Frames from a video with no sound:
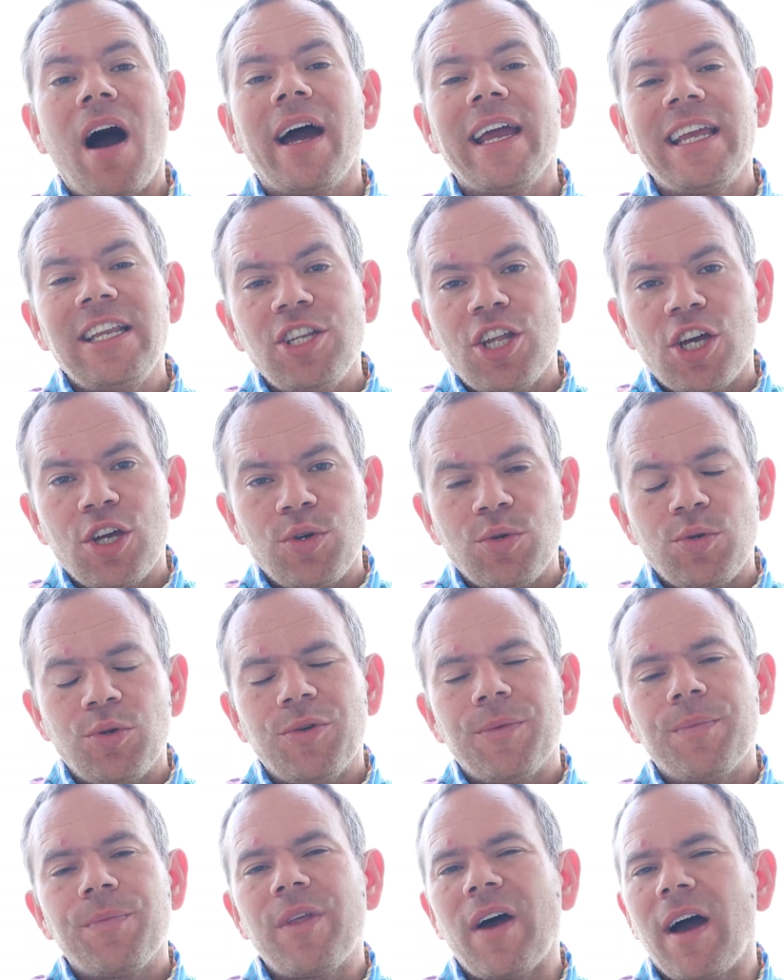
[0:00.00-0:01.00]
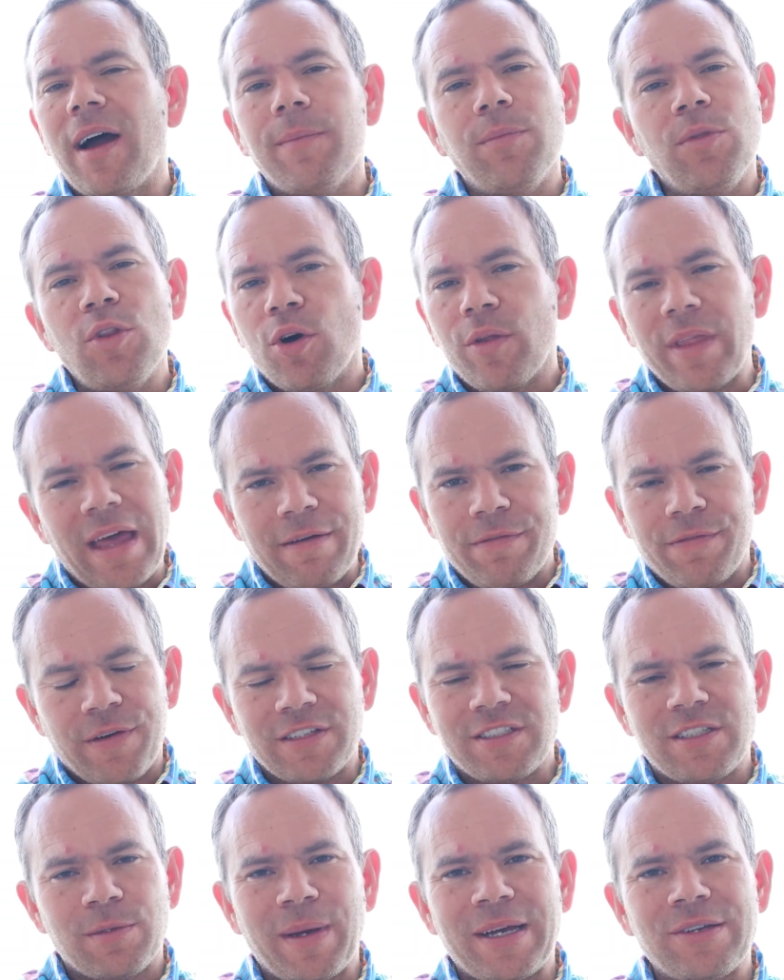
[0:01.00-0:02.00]
I know that I'm not that
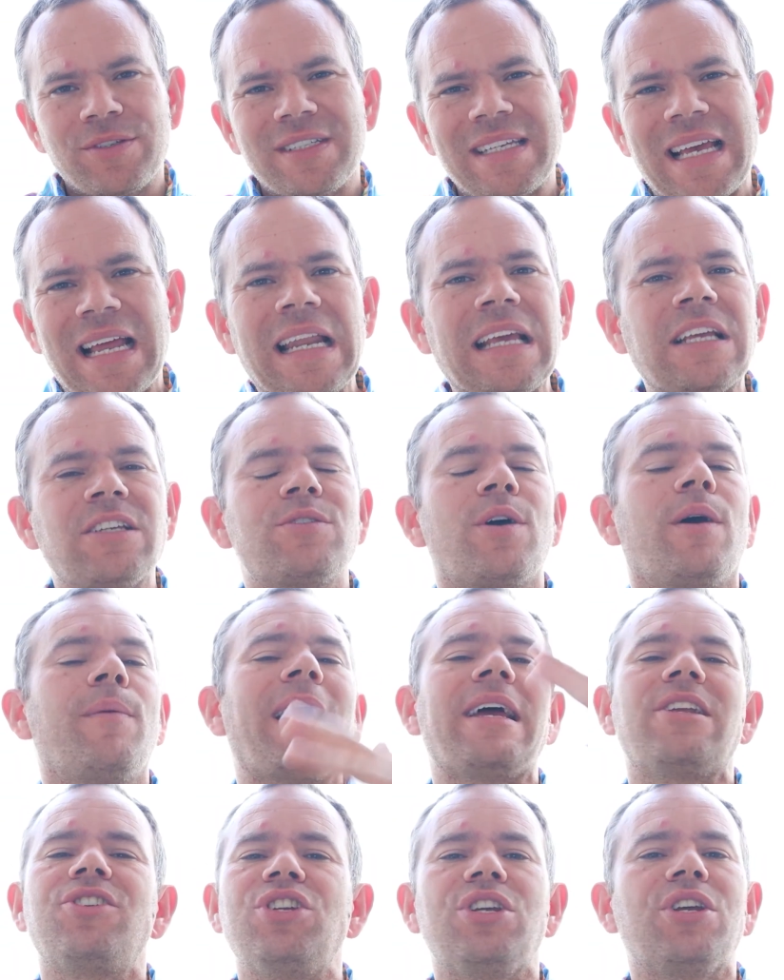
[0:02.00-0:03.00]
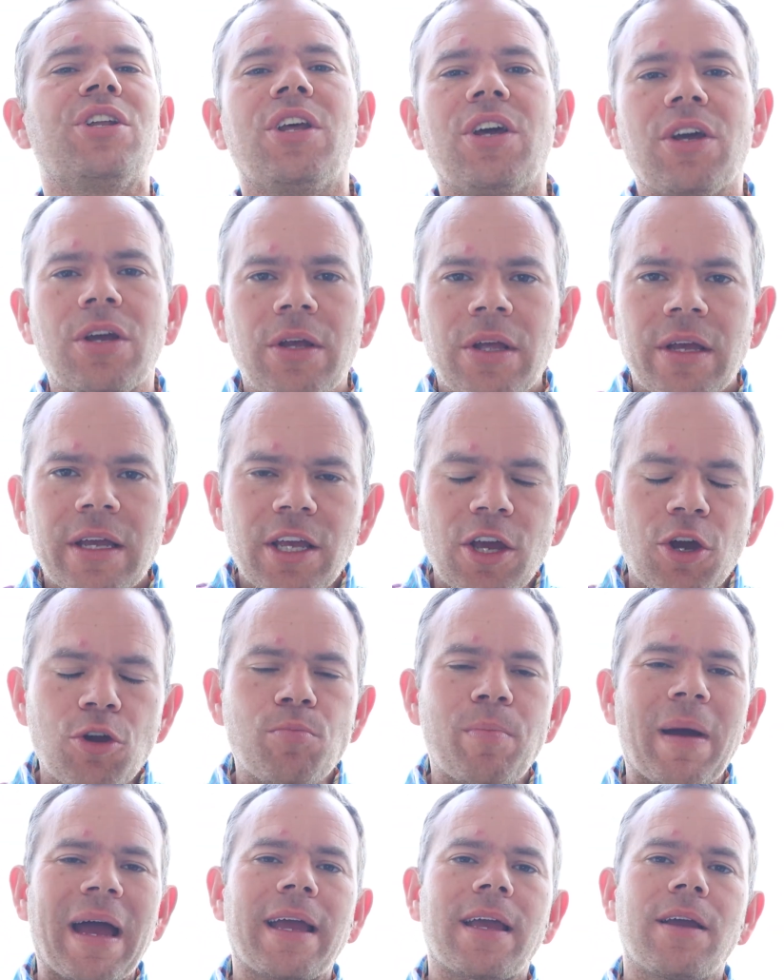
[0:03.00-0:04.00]
fussed about selling, so I'm actually gonna
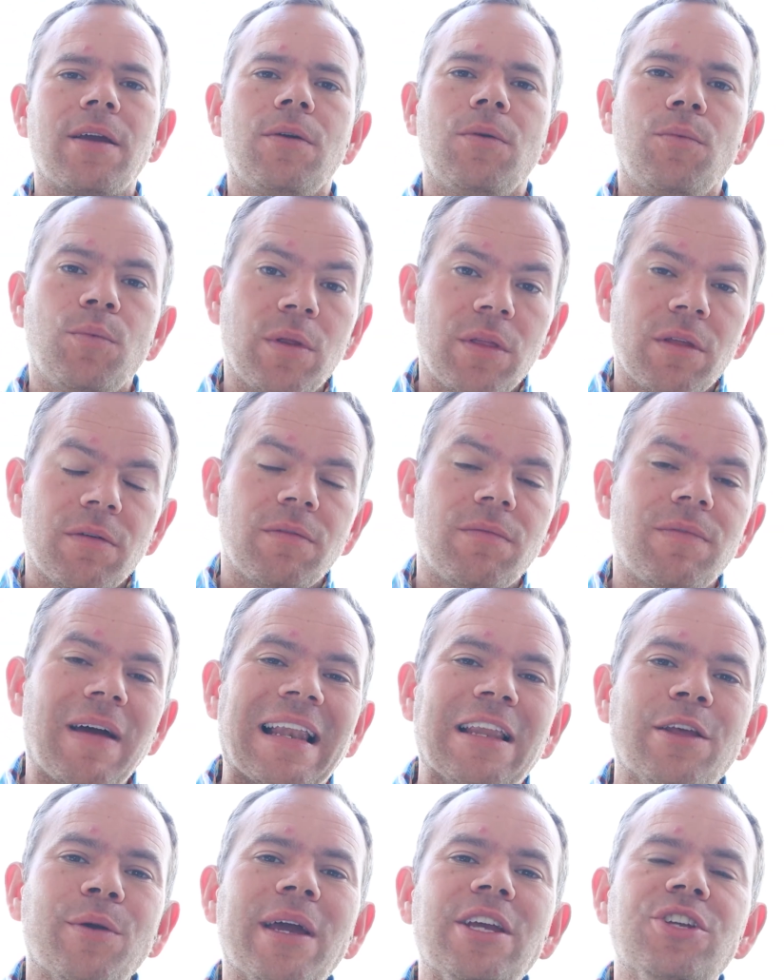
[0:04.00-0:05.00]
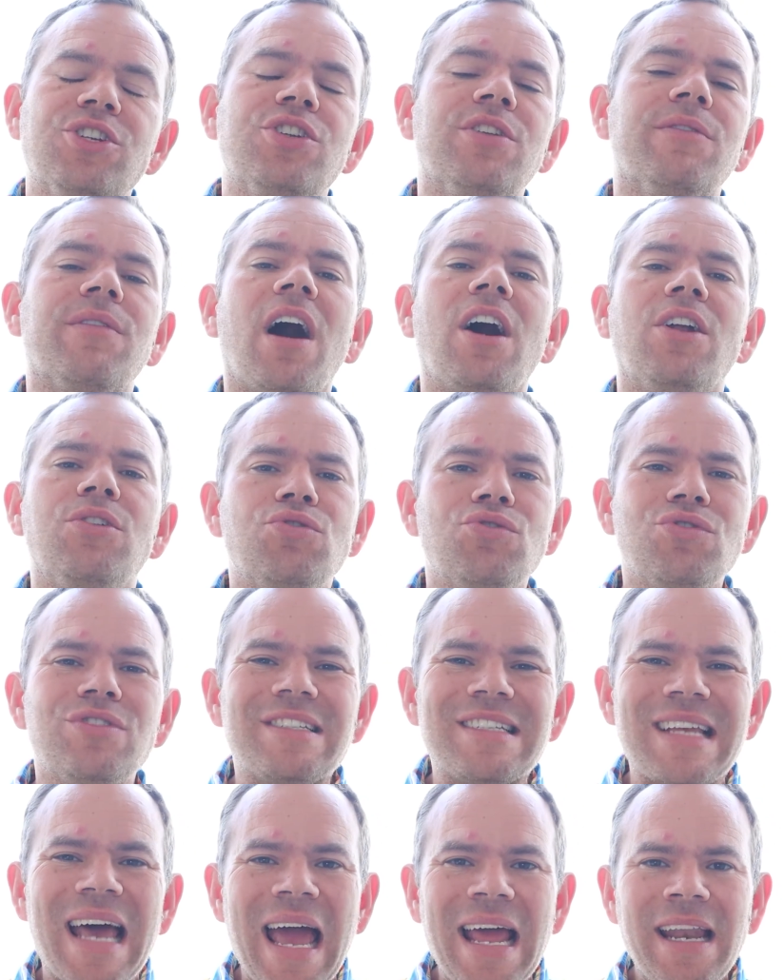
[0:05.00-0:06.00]
go back with a valuation of
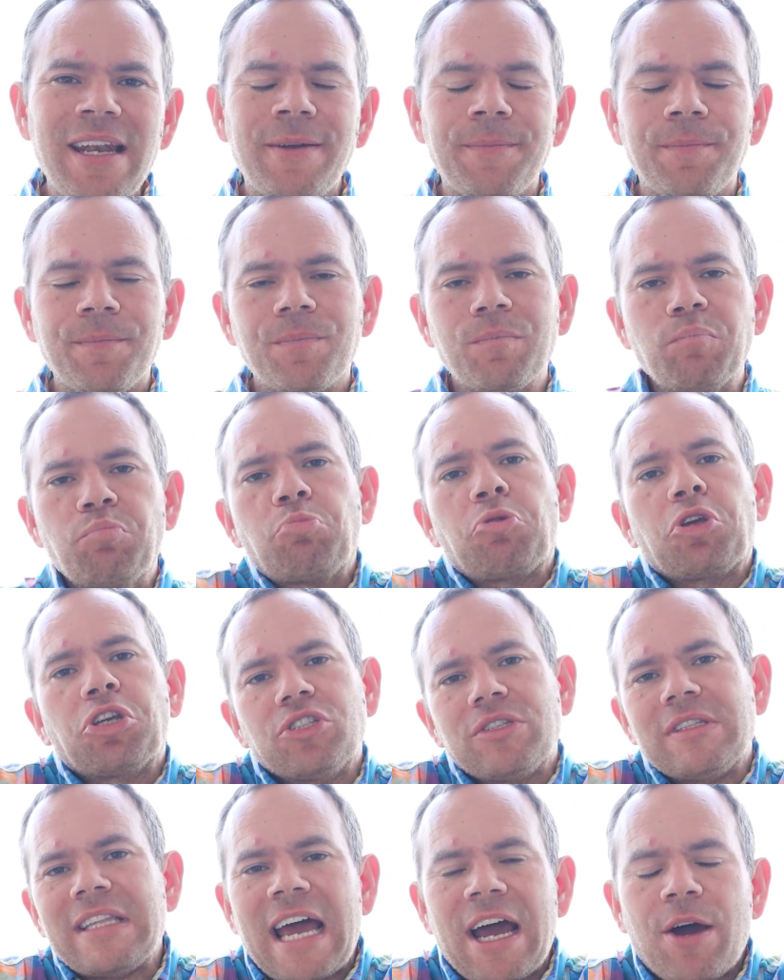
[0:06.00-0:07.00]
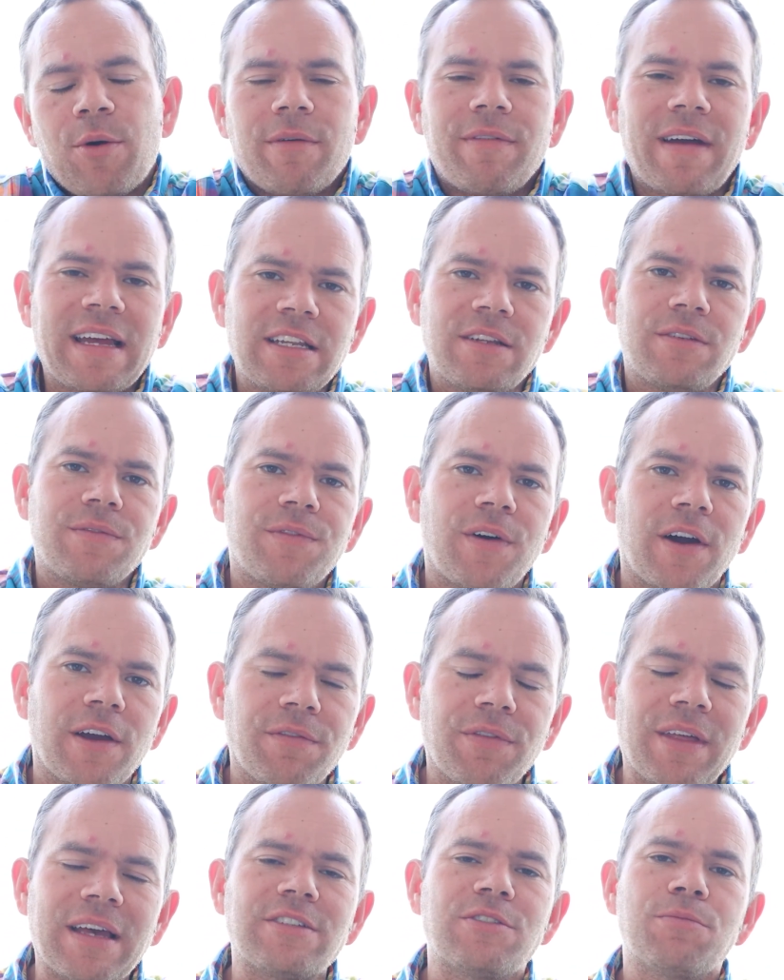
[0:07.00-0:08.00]
110, because now I've added
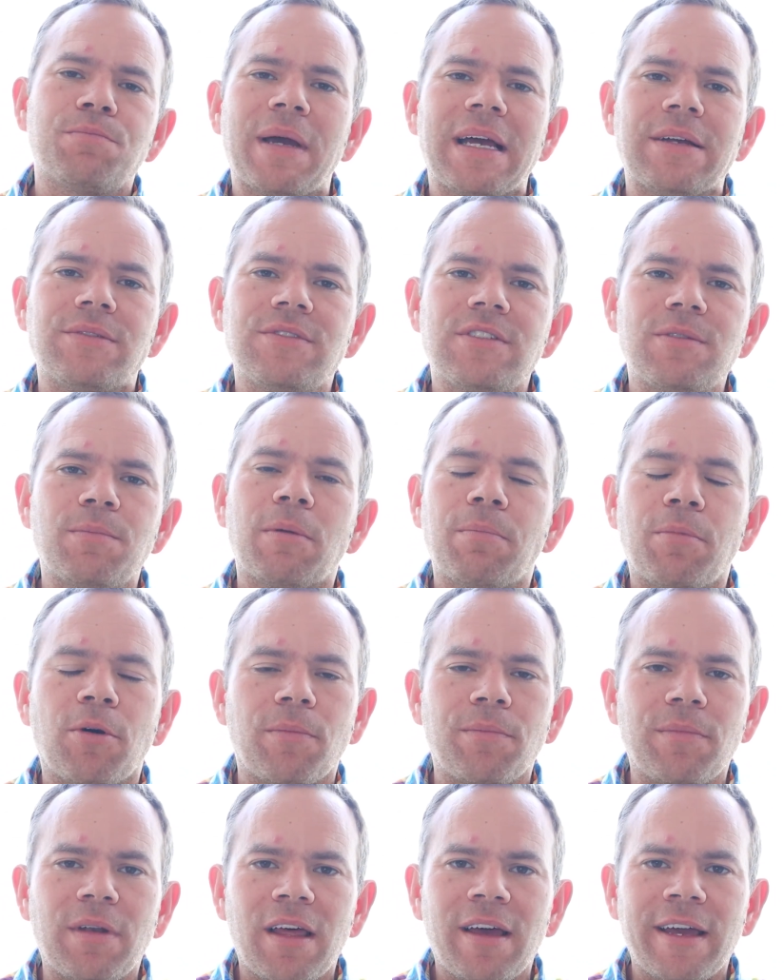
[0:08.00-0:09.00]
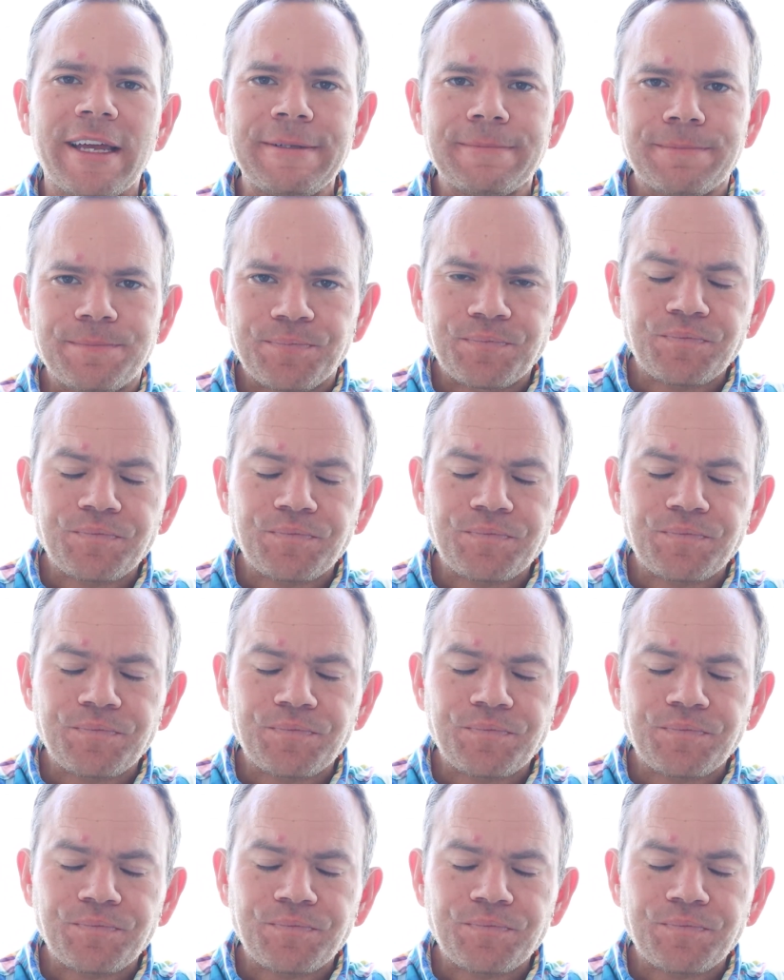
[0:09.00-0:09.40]
£5,000 to my bottom line.